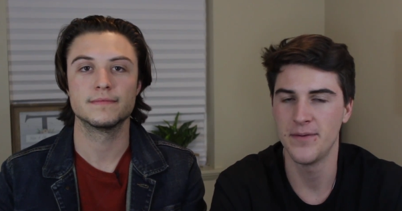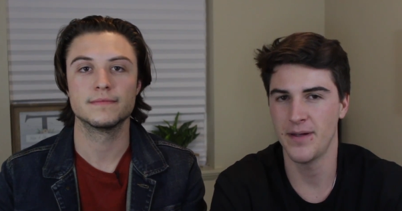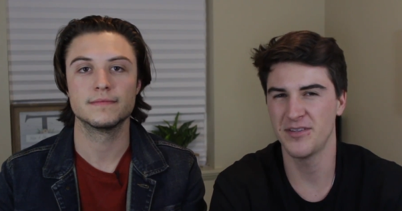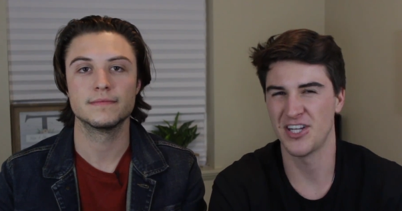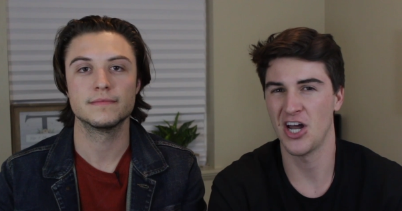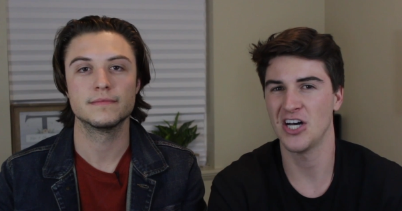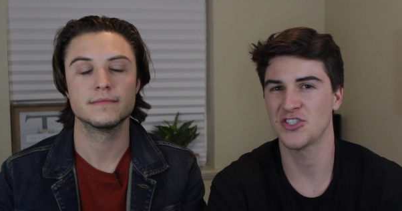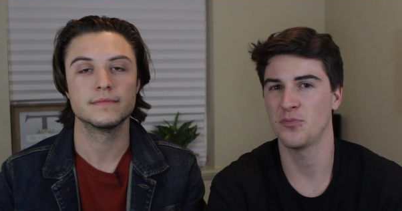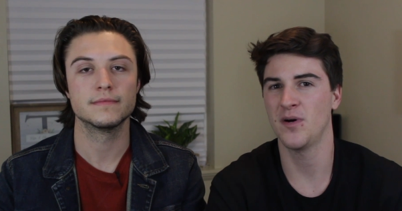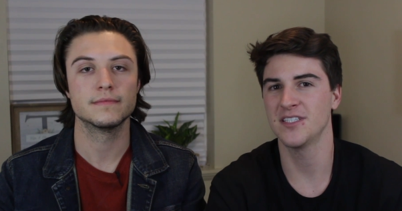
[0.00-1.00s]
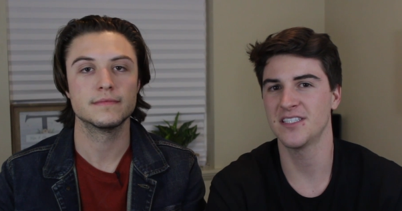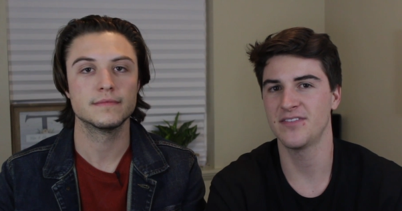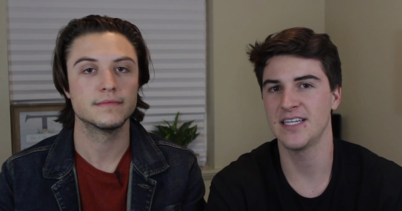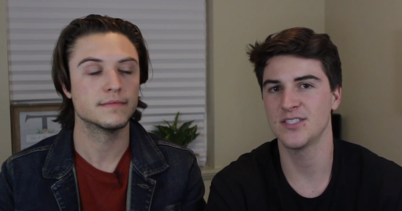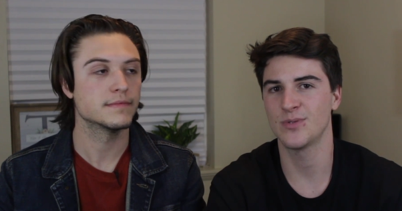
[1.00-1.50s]
Speaker 1: maybe the not so
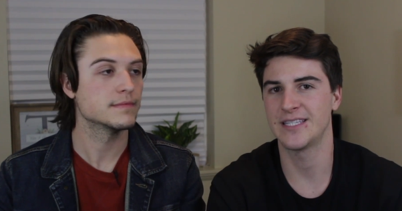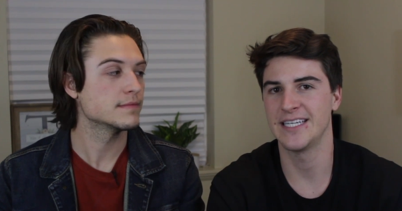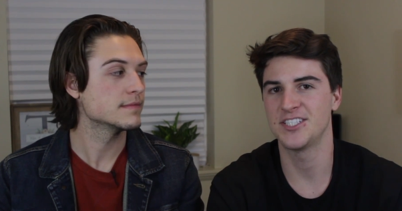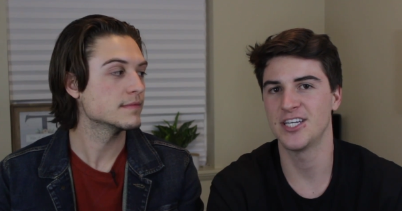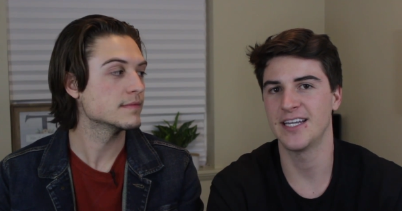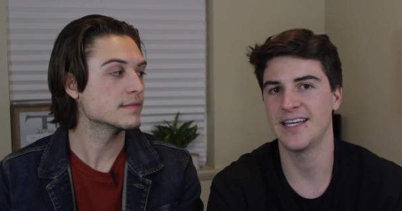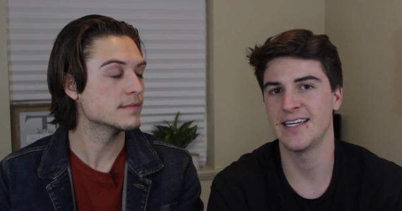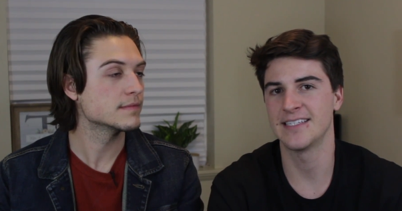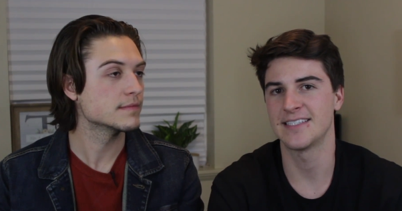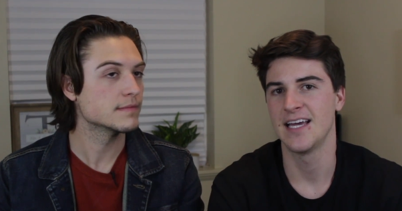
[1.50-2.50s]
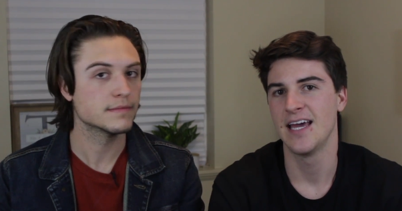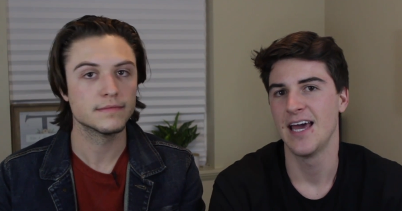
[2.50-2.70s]
positive things with Digit is